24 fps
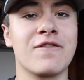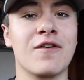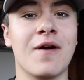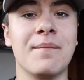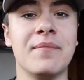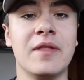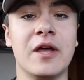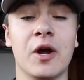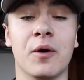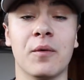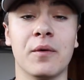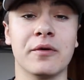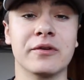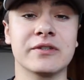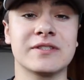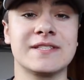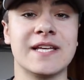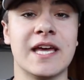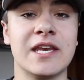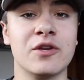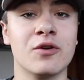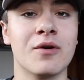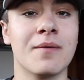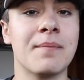From there, we will
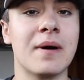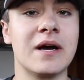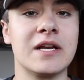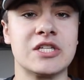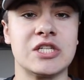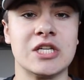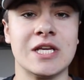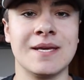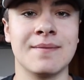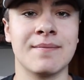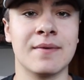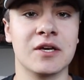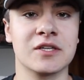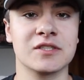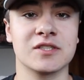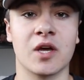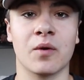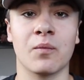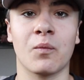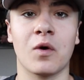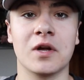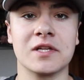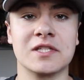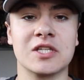send you a bunch of emails
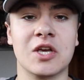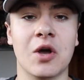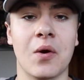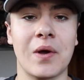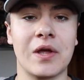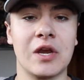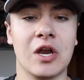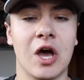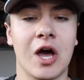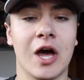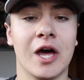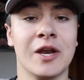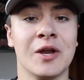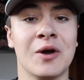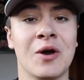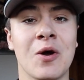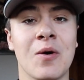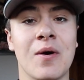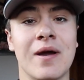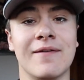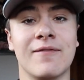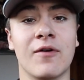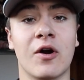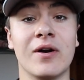on what's going on.
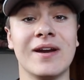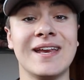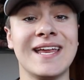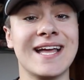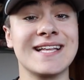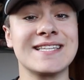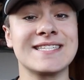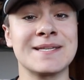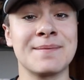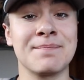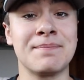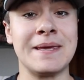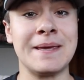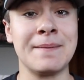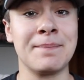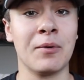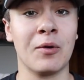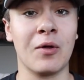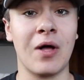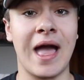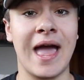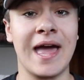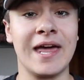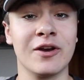We've already had some
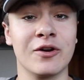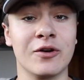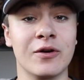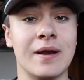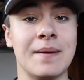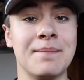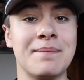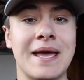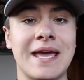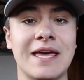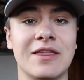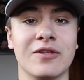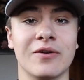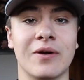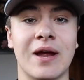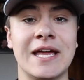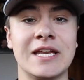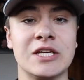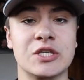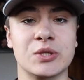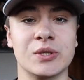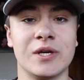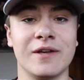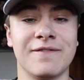people enter and pay their
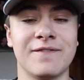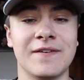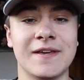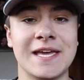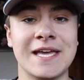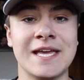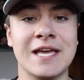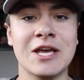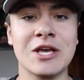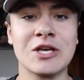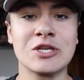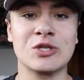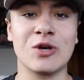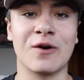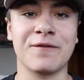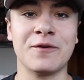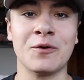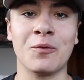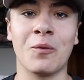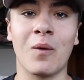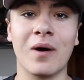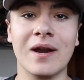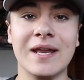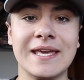entry fee, so if
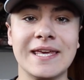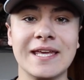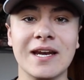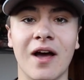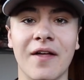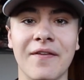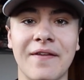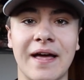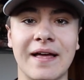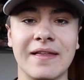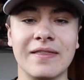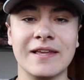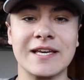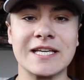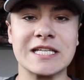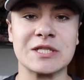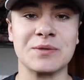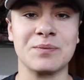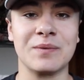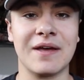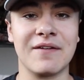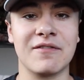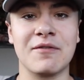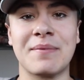you want to get on that
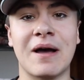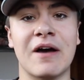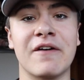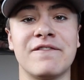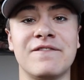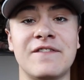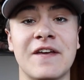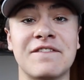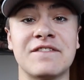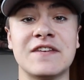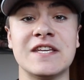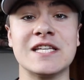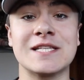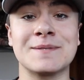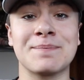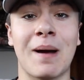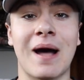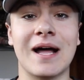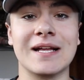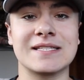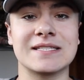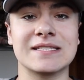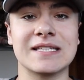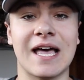list, we have about 50
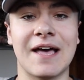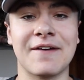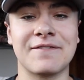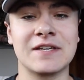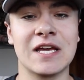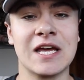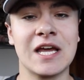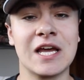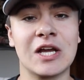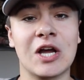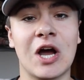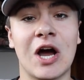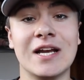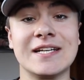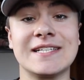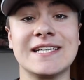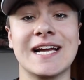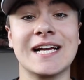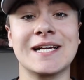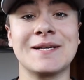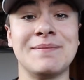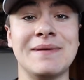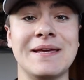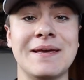spots left.
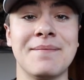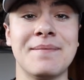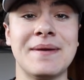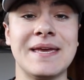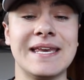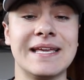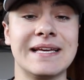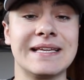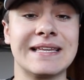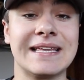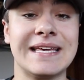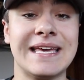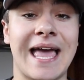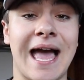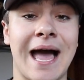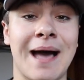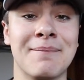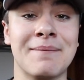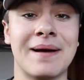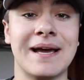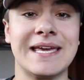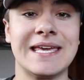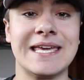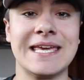Contact me immediately
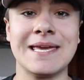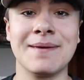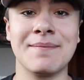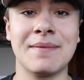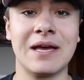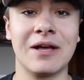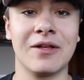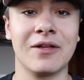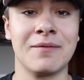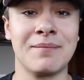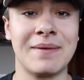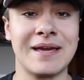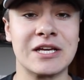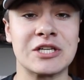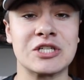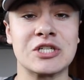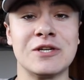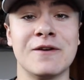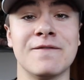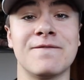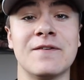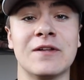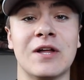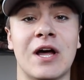at my email and make
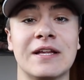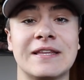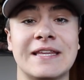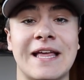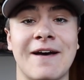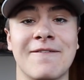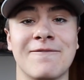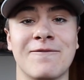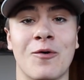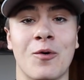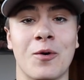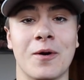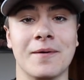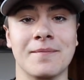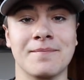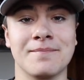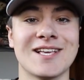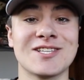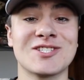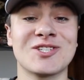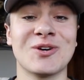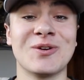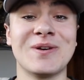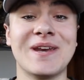sure you fill out that form.
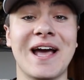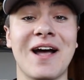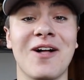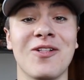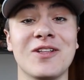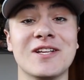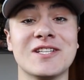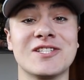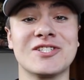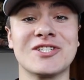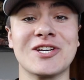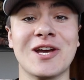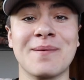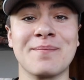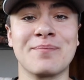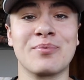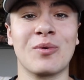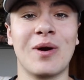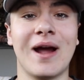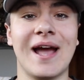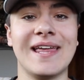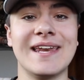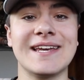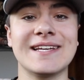So now let's jump
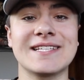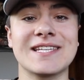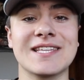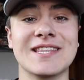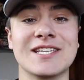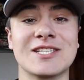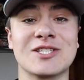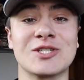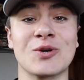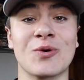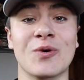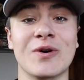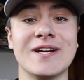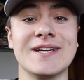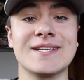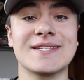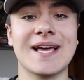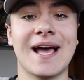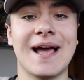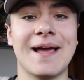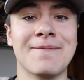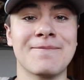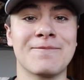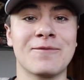right into the story
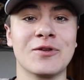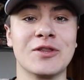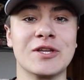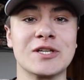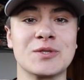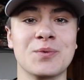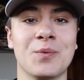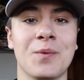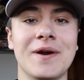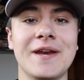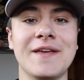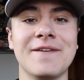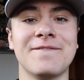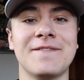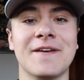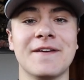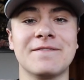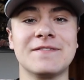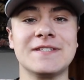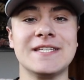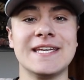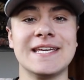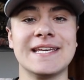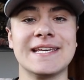time for the
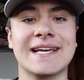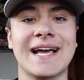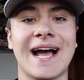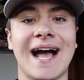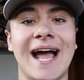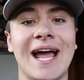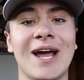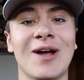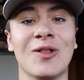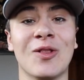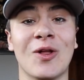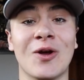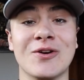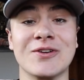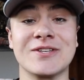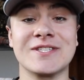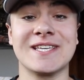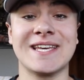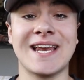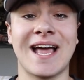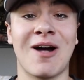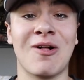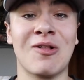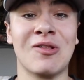2015 Kyle
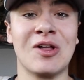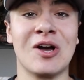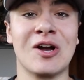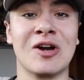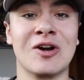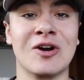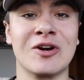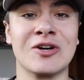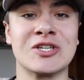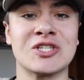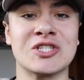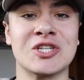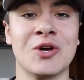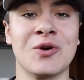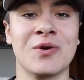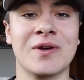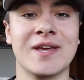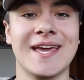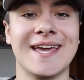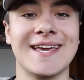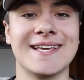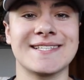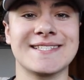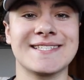Larson Outlaw Kart
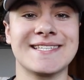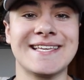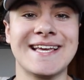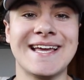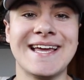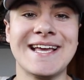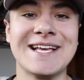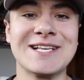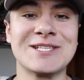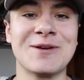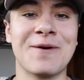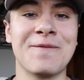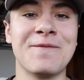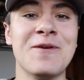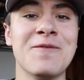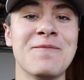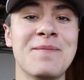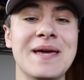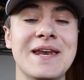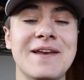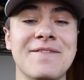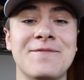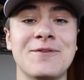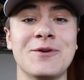Showcase. So if you've
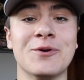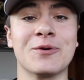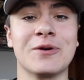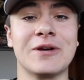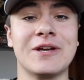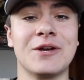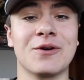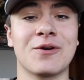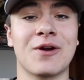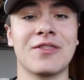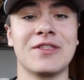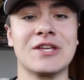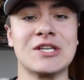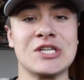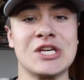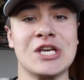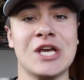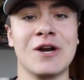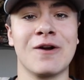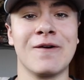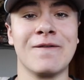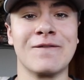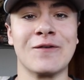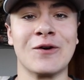been a viewer here on the
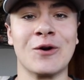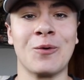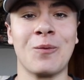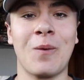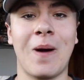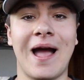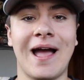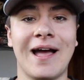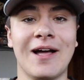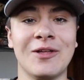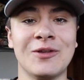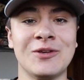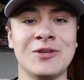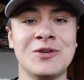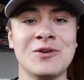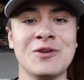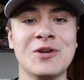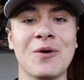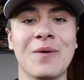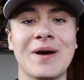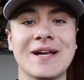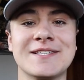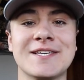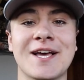channel for a while, you
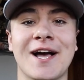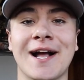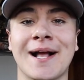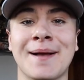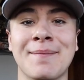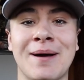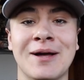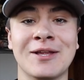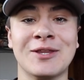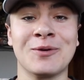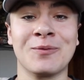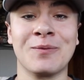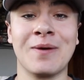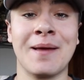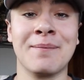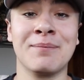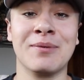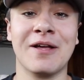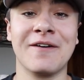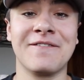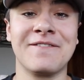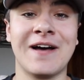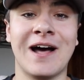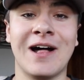know I talk about the Red
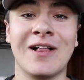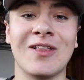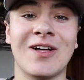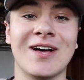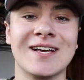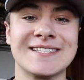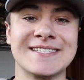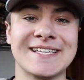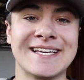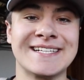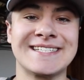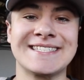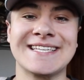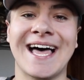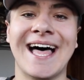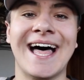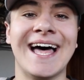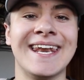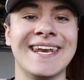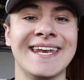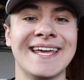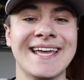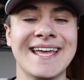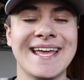Bluff Outlaw Outlaws a
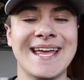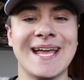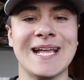ton.